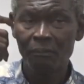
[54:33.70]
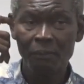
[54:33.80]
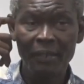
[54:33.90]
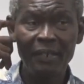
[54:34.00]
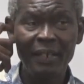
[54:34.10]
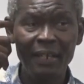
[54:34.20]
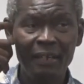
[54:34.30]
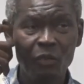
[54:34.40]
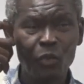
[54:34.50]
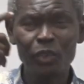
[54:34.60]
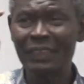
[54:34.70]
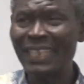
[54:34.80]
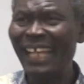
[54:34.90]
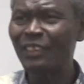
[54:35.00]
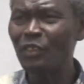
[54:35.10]
Brother, will
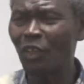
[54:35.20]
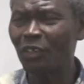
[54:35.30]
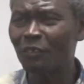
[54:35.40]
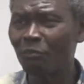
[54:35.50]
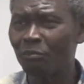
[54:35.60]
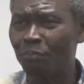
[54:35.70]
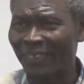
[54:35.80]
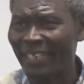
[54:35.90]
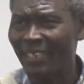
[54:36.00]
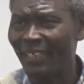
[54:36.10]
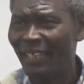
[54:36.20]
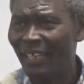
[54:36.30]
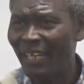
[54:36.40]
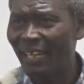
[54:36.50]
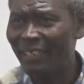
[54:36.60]
that not bring
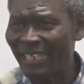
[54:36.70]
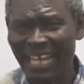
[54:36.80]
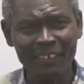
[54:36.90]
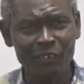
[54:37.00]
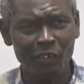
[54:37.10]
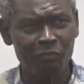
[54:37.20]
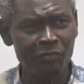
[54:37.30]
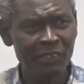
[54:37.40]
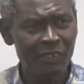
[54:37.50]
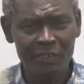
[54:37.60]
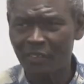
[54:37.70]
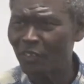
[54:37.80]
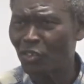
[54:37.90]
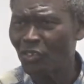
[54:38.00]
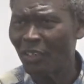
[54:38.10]
a kind of
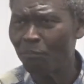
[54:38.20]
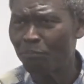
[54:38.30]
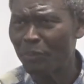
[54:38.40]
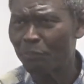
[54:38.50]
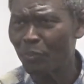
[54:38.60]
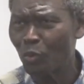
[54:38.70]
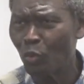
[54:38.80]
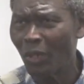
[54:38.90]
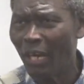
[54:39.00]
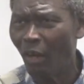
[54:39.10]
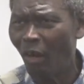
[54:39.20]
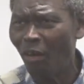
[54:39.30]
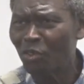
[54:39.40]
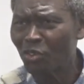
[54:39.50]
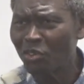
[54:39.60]
Christian people who are
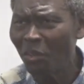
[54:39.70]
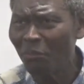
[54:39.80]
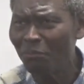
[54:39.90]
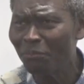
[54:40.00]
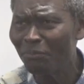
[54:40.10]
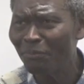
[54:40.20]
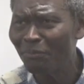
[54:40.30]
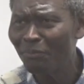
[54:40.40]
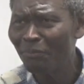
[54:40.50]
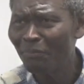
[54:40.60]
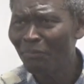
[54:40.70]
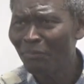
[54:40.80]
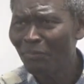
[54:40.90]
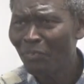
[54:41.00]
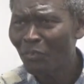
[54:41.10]
awesome?
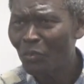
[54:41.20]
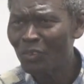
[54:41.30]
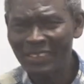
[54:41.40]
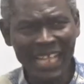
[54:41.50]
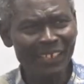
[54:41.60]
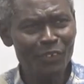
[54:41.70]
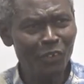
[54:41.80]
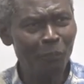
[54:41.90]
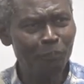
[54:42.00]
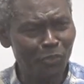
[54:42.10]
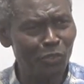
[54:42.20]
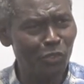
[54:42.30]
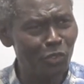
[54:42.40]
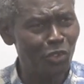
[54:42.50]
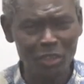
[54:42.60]
Will that not
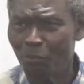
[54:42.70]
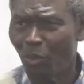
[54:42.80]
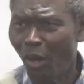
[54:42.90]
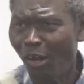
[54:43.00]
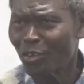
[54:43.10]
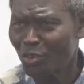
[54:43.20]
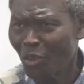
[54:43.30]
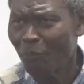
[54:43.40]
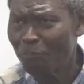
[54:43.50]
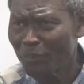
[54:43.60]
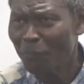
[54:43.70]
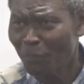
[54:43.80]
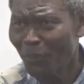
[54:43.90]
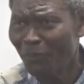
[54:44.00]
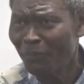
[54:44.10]
produce some awesome
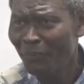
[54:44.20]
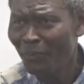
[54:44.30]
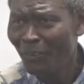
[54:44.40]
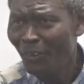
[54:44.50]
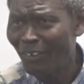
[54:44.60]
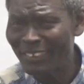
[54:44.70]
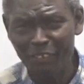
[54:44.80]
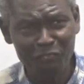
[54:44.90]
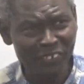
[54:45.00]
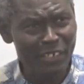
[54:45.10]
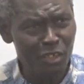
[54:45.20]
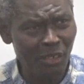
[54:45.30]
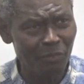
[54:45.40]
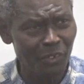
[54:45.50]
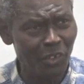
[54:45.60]
people on the face
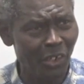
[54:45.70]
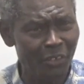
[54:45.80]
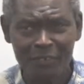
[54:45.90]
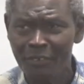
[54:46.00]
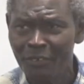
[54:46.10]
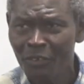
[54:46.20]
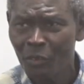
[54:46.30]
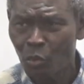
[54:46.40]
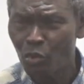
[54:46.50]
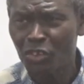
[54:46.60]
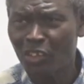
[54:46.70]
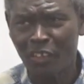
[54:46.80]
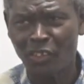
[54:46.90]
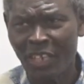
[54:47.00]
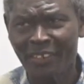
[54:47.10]
of the earth whose
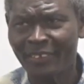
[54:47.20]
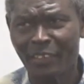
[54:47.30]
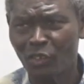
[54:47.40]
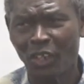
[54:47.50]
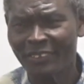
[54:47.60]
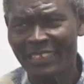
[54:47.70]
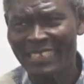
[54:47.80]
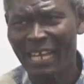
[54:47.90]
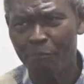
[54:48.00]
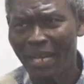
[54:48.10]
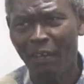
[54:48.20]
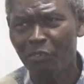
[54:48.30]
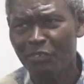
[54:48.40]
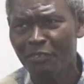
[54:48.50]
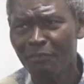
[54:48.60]
Christianity is not in their
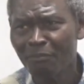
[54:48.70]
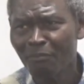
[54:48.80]
mouth,